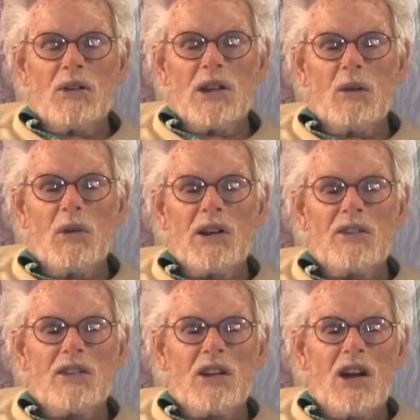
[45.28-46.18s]
now what
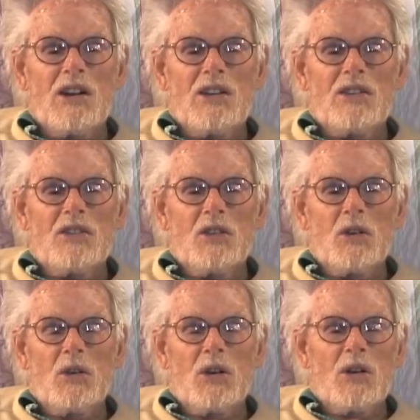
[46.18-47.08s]
does an artist
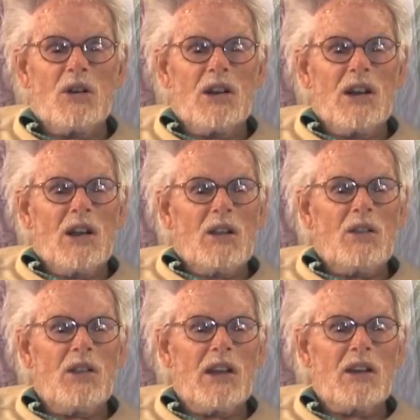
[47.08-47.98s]
do or
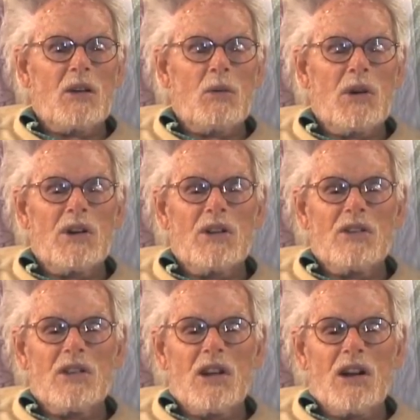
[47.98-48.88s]
think or where does
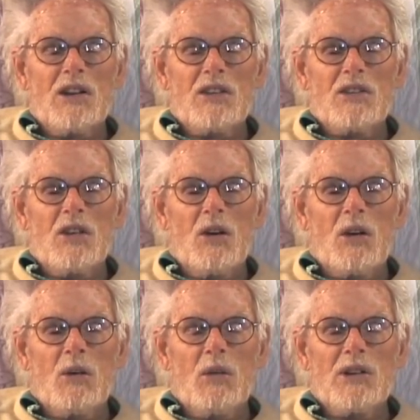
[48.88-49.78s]
an artist go
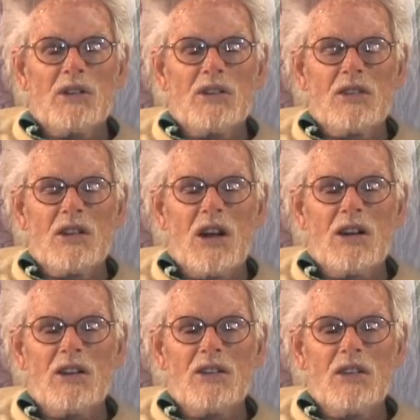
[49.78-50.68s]
or what does an
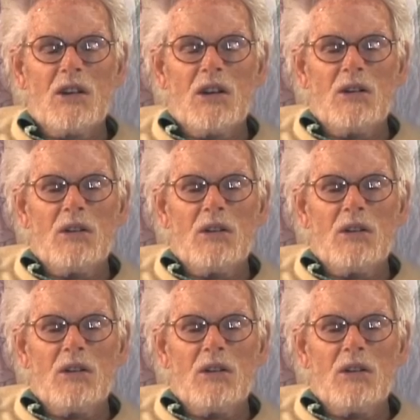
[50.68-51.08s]
artist, you know.